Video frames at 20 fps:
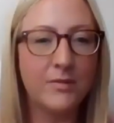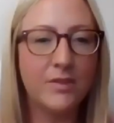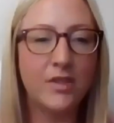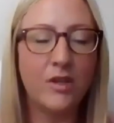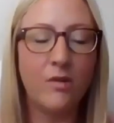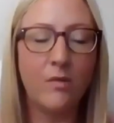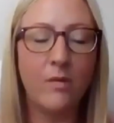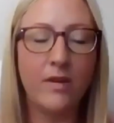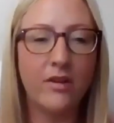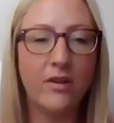
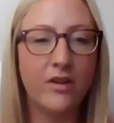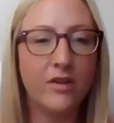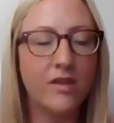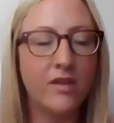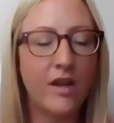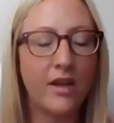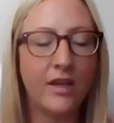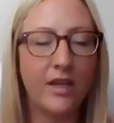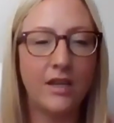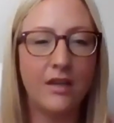So whether you're
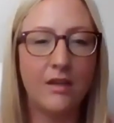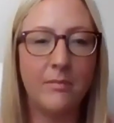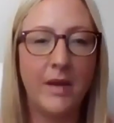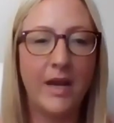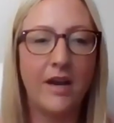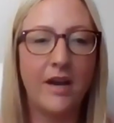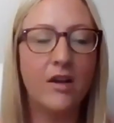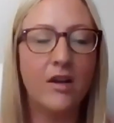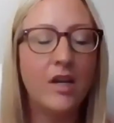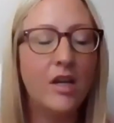talking
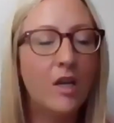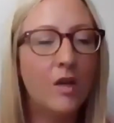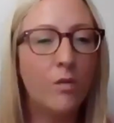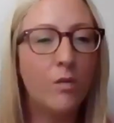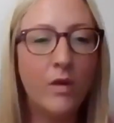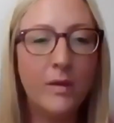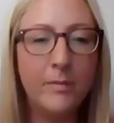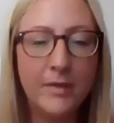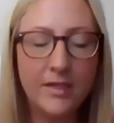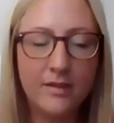about
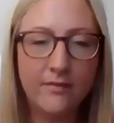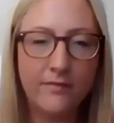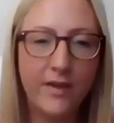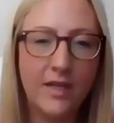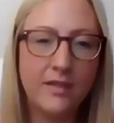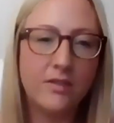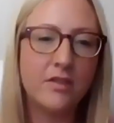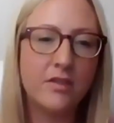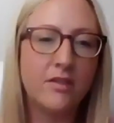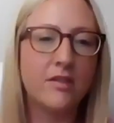women
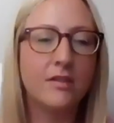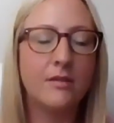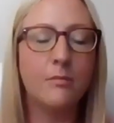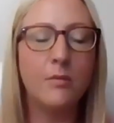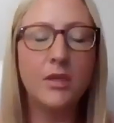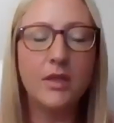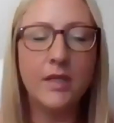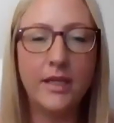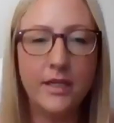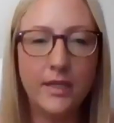investors,
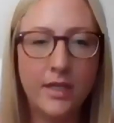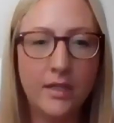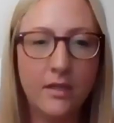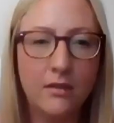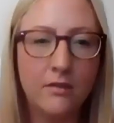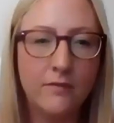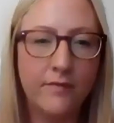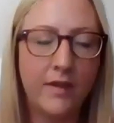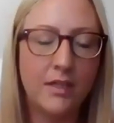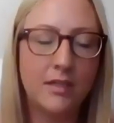
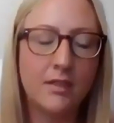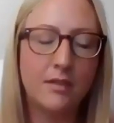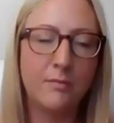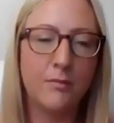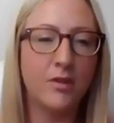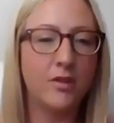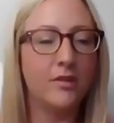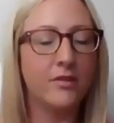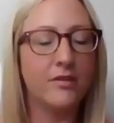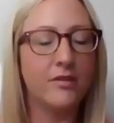millennial
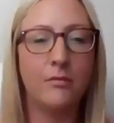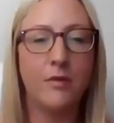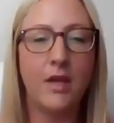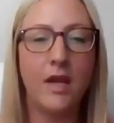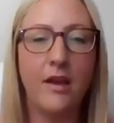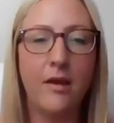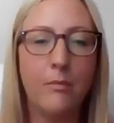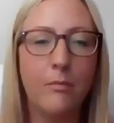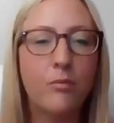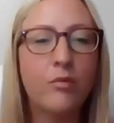investors,
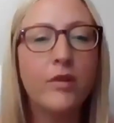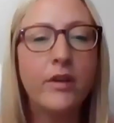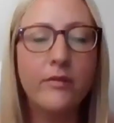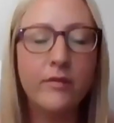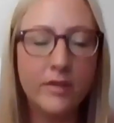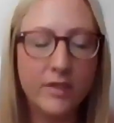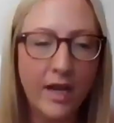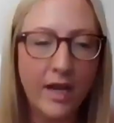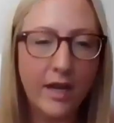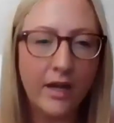
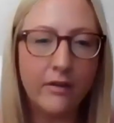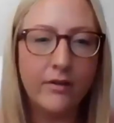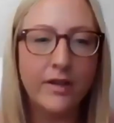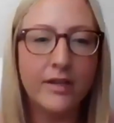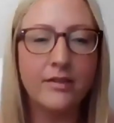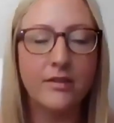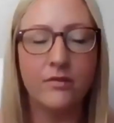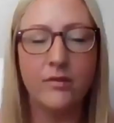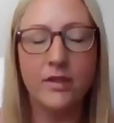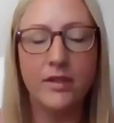
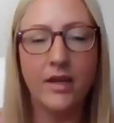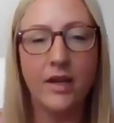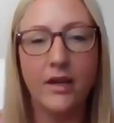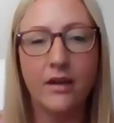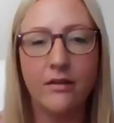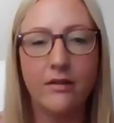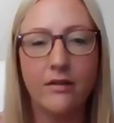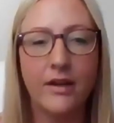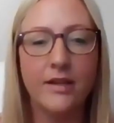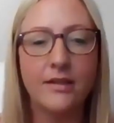pre-retirees and
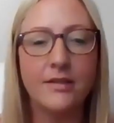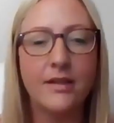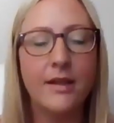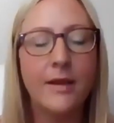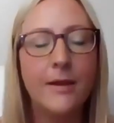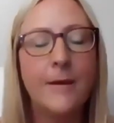retirees,